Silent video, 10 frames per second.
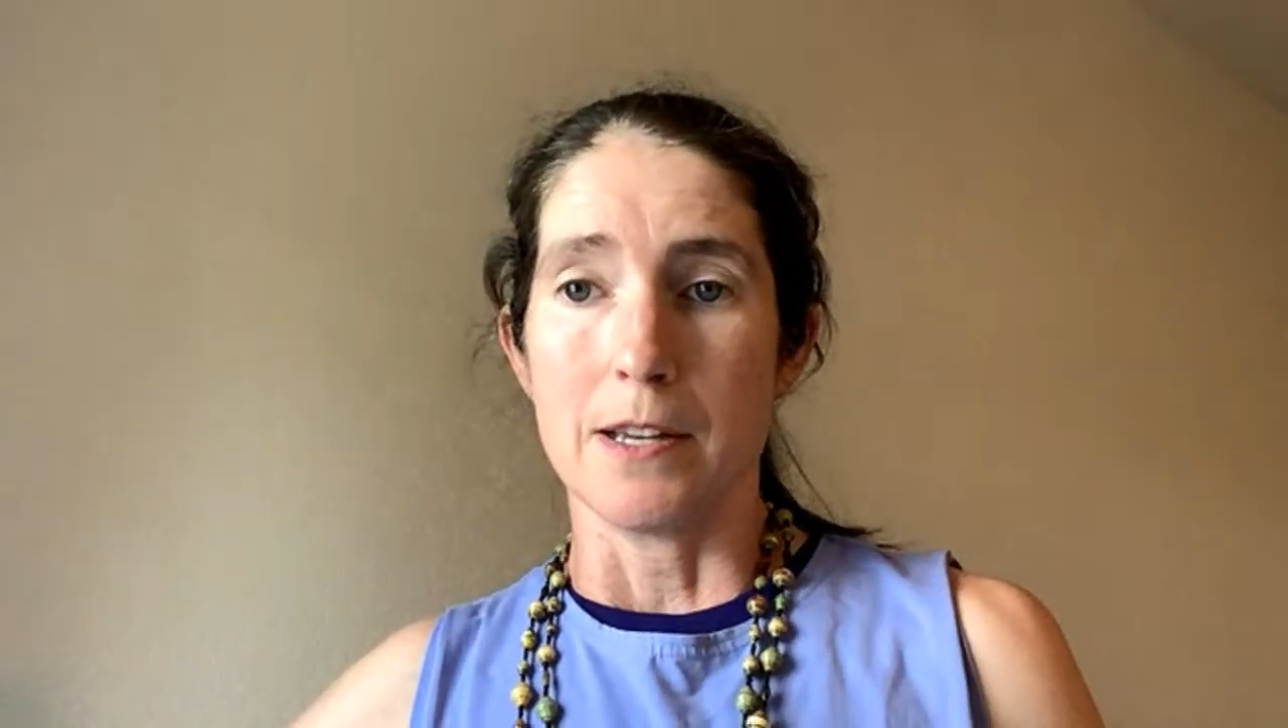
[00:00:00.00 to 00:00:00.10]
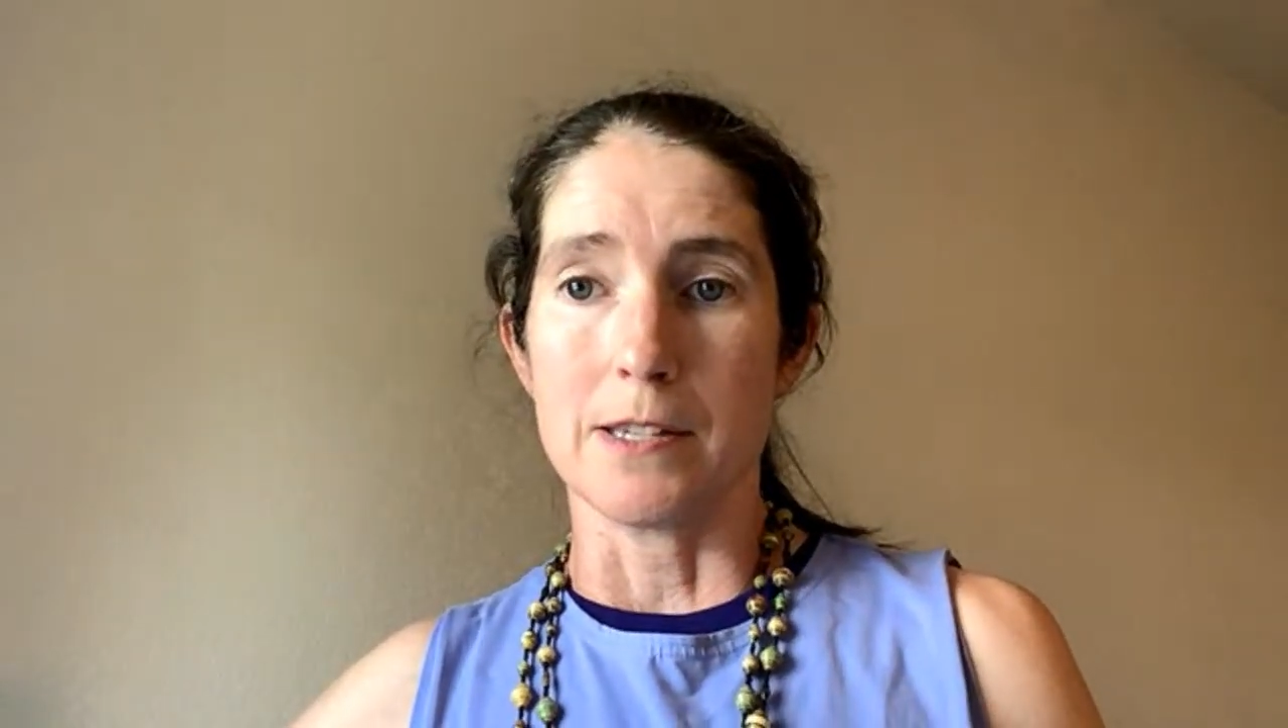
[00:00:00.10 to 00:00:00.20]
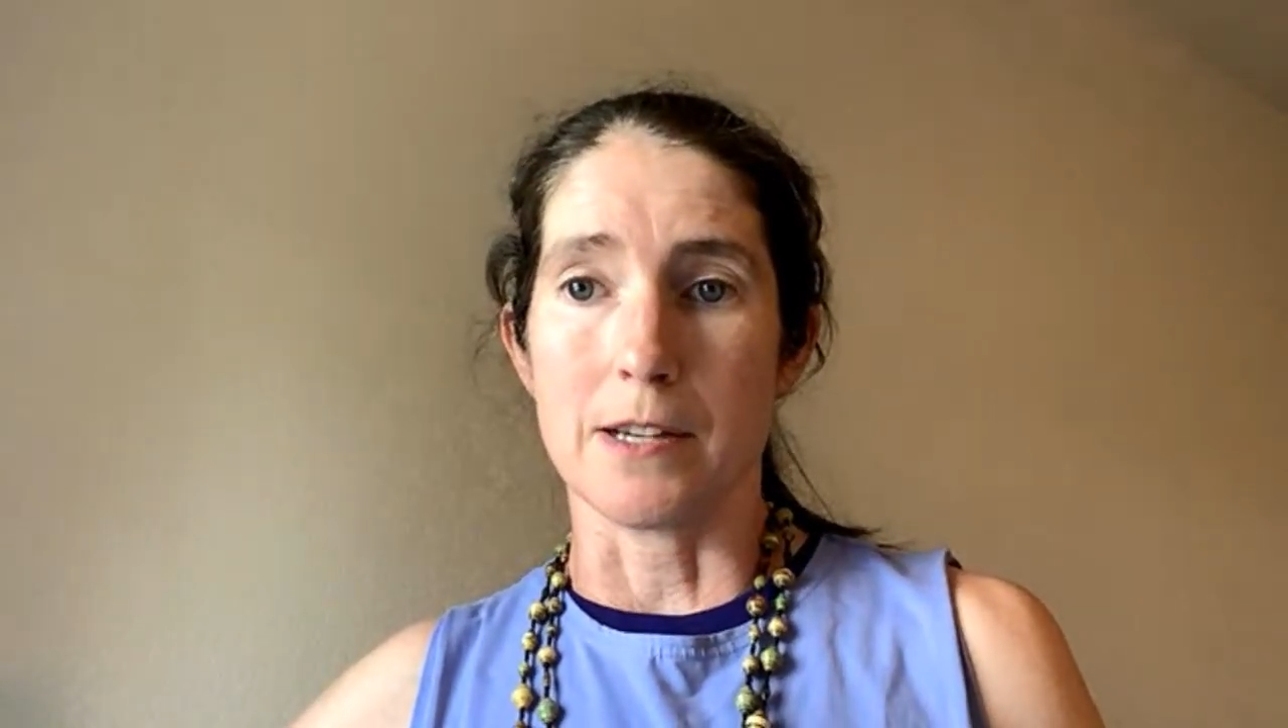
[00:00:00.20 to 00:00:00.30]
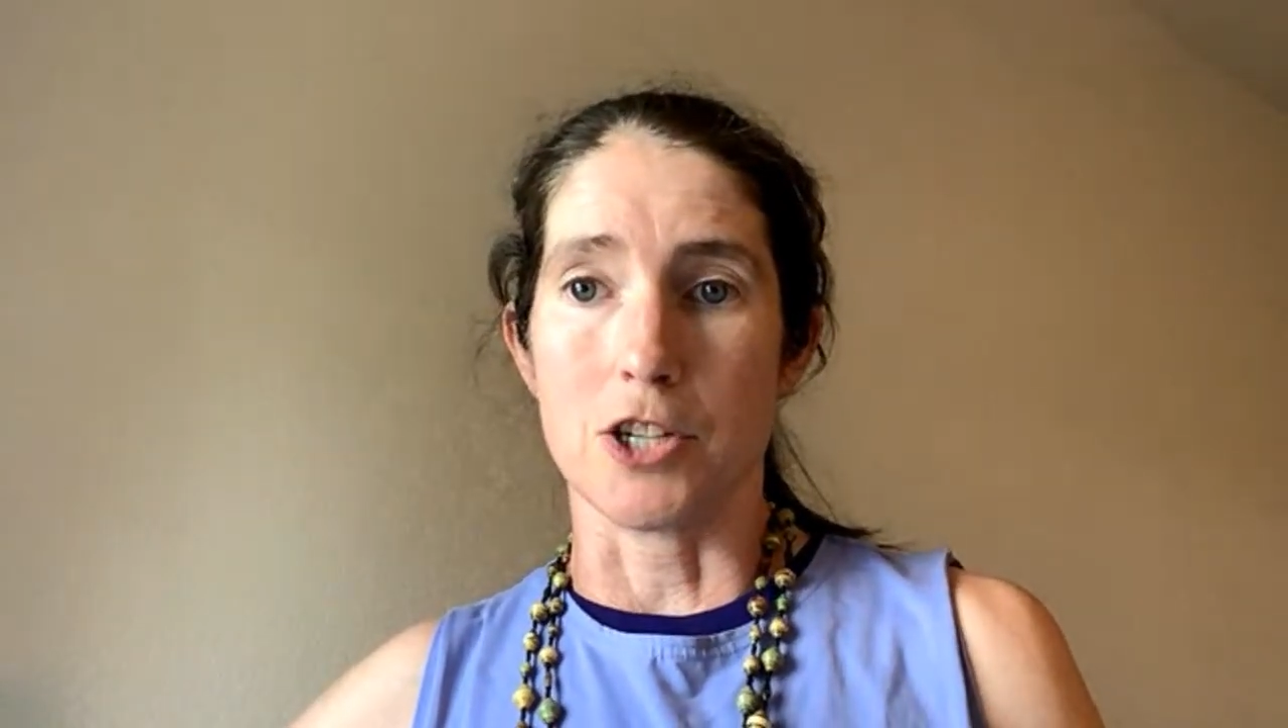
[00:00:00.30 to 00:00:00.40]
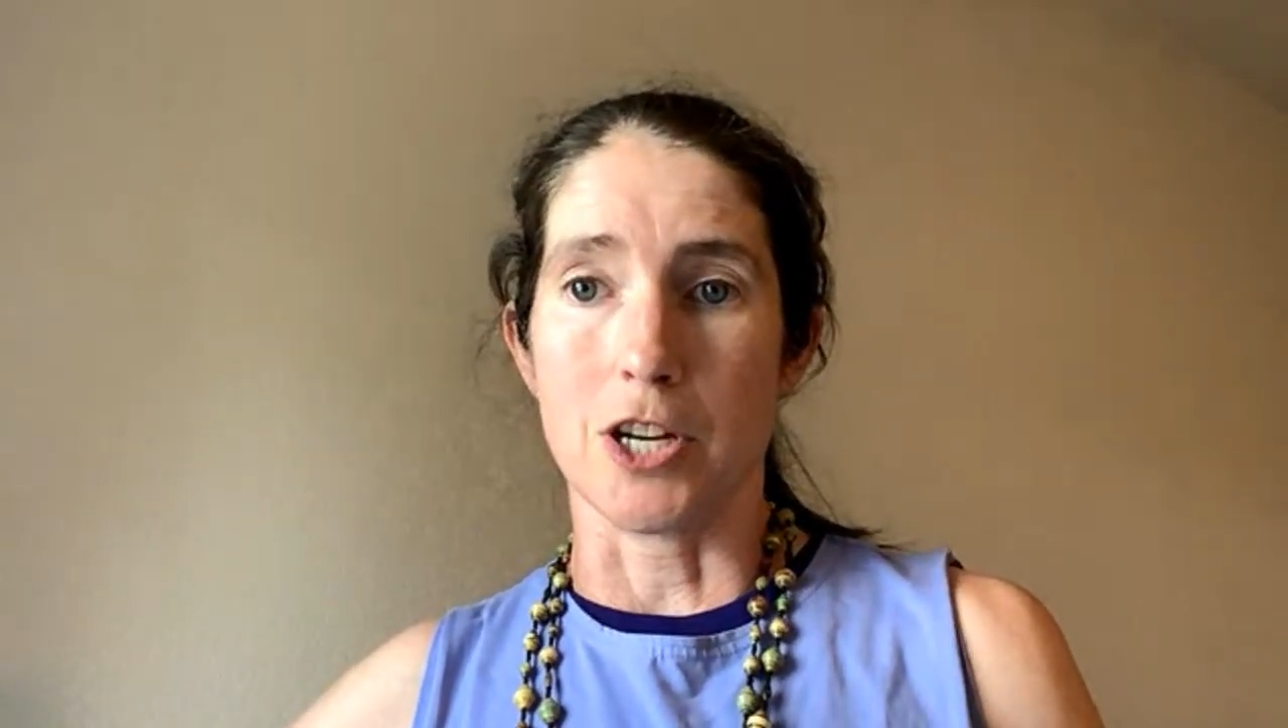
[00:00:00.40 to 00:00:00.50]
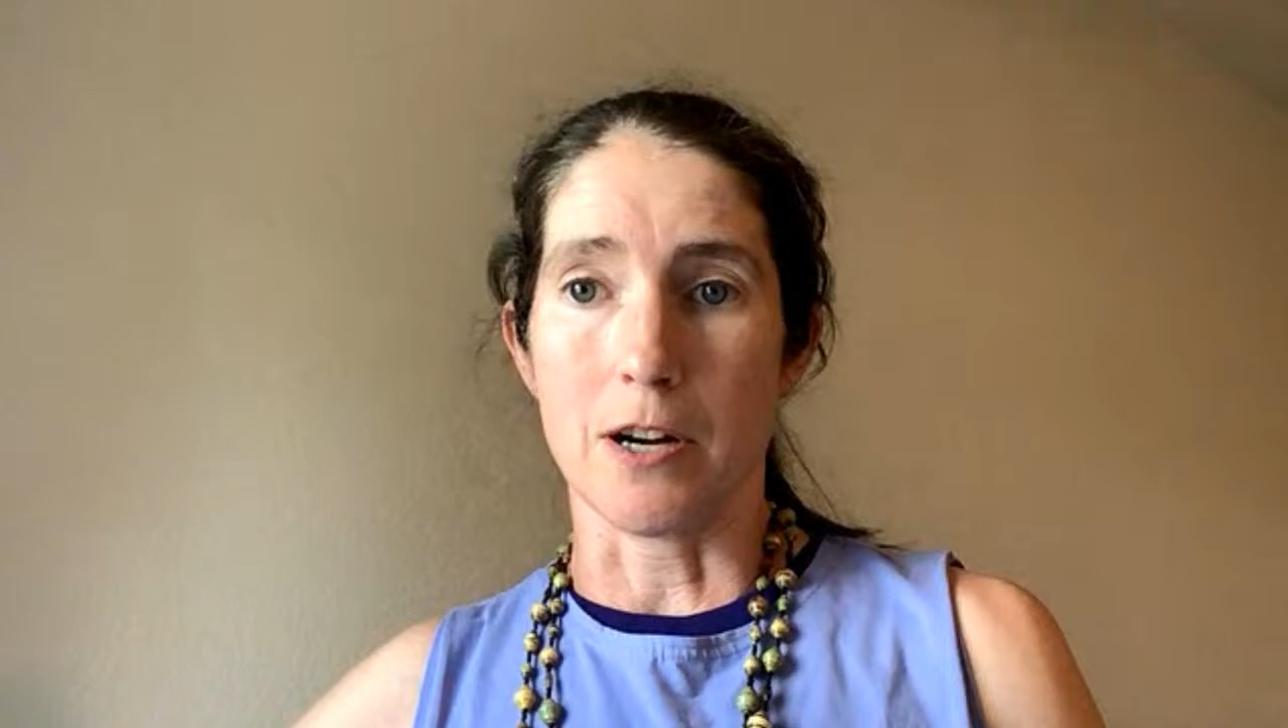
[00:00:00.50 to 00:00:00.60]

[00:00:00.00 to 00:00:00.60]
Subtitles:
such a